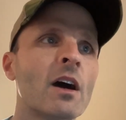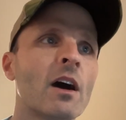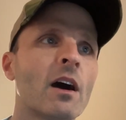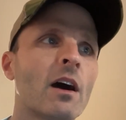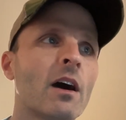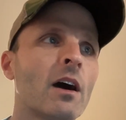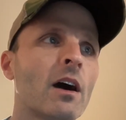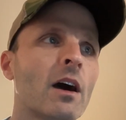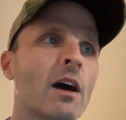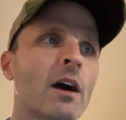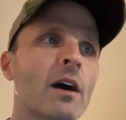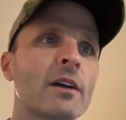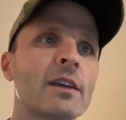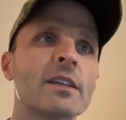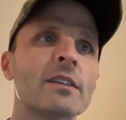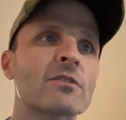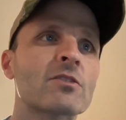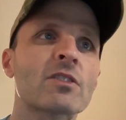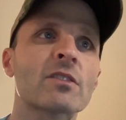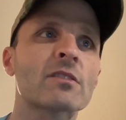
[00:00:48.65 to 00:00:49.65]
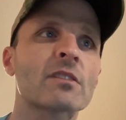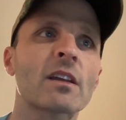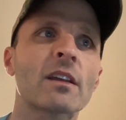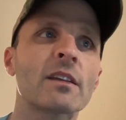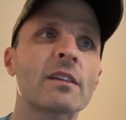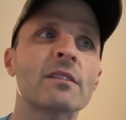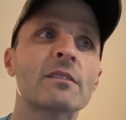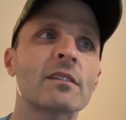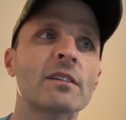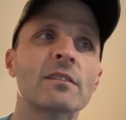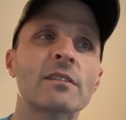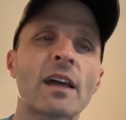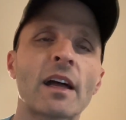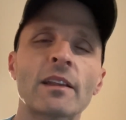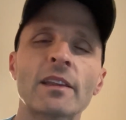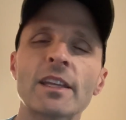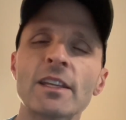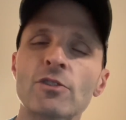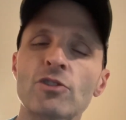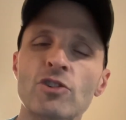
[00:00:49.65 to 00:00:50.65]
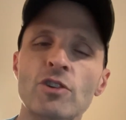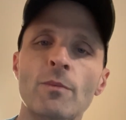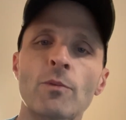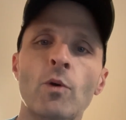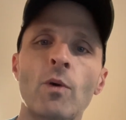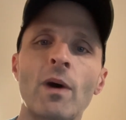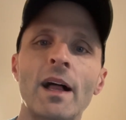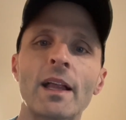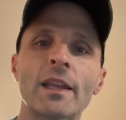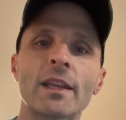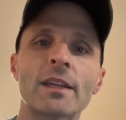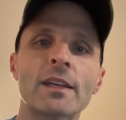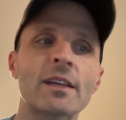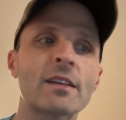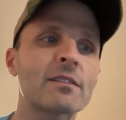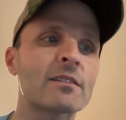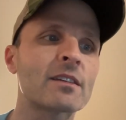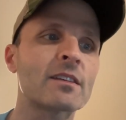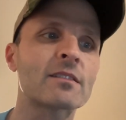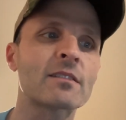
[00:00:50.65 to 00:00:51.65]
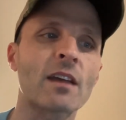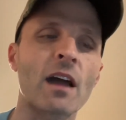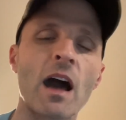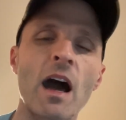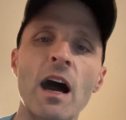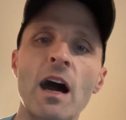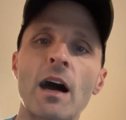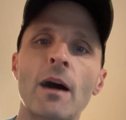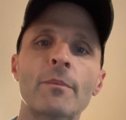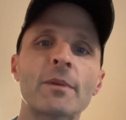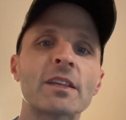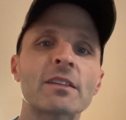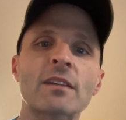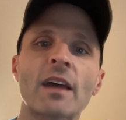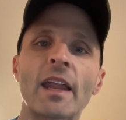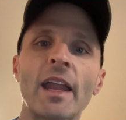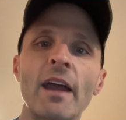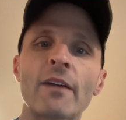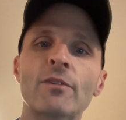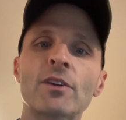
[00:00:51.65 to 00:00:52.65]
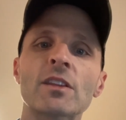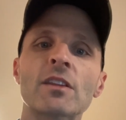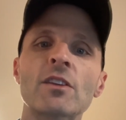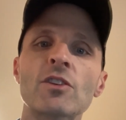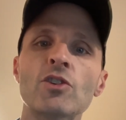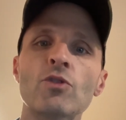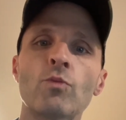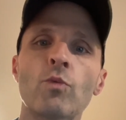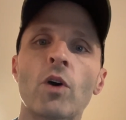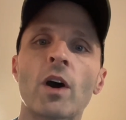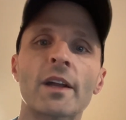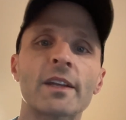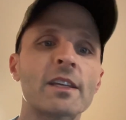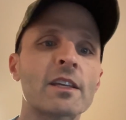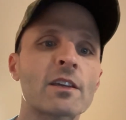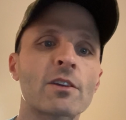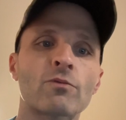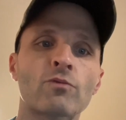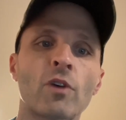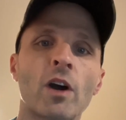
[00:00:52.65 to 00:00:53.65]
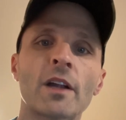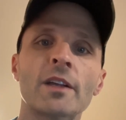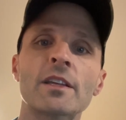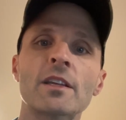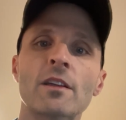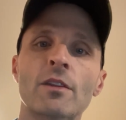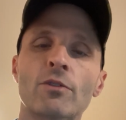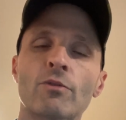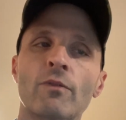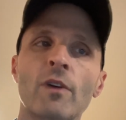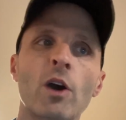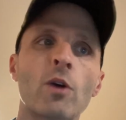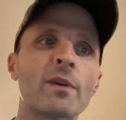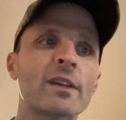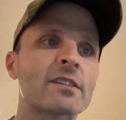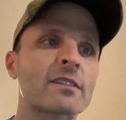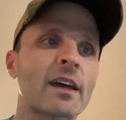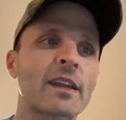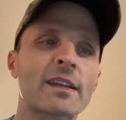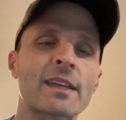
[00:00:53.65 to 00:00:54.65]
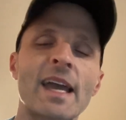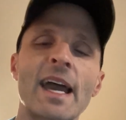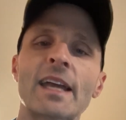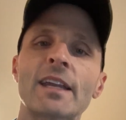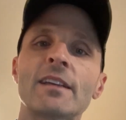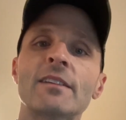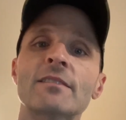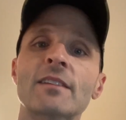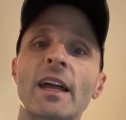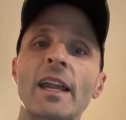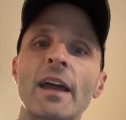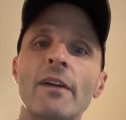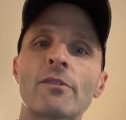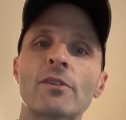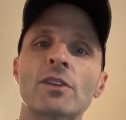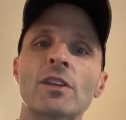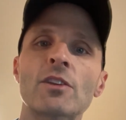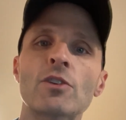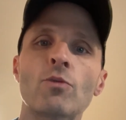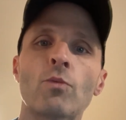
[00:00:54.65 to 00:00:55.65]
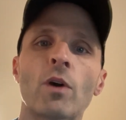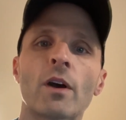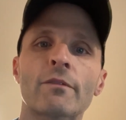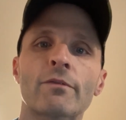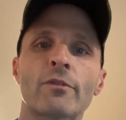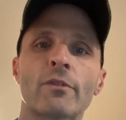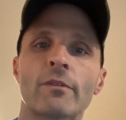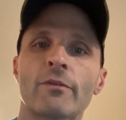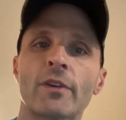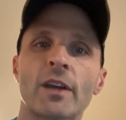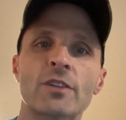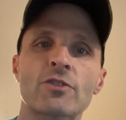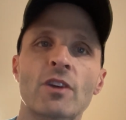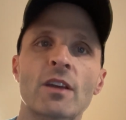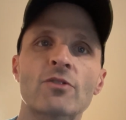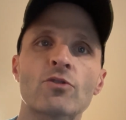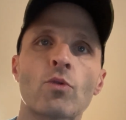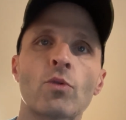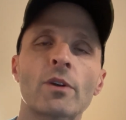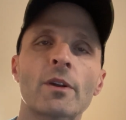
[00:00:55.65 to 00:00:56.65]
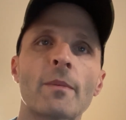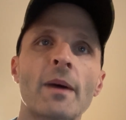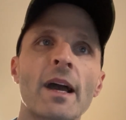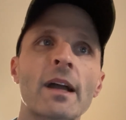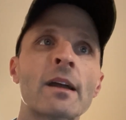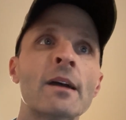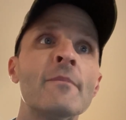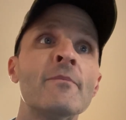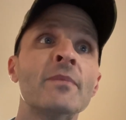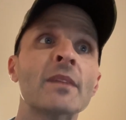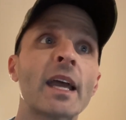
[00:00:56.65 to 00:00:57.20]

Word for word: Uh, he's just he's he's got leadership qualities. He's calm. He's got everything you want. He can run. He can throw. He's got a cannon. He's got everything you want for a franchise quarterback.